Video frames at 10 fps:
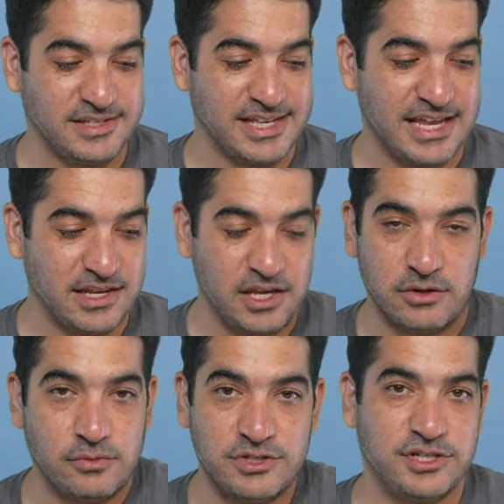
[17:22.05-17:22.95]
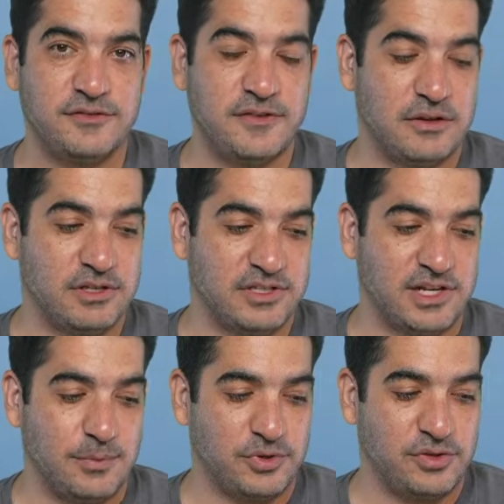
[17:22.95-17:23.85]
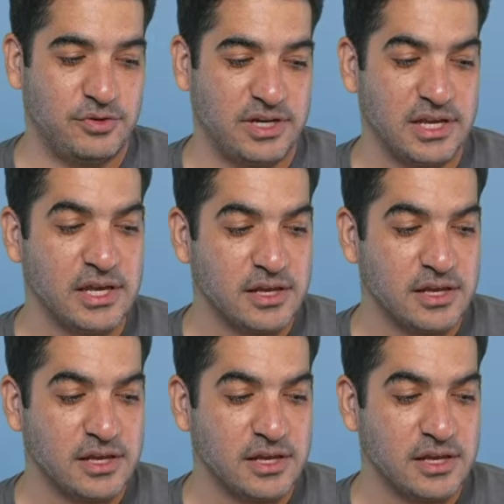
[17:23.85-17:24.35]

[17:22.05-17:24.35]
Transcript: And here, we just found us an opportunity.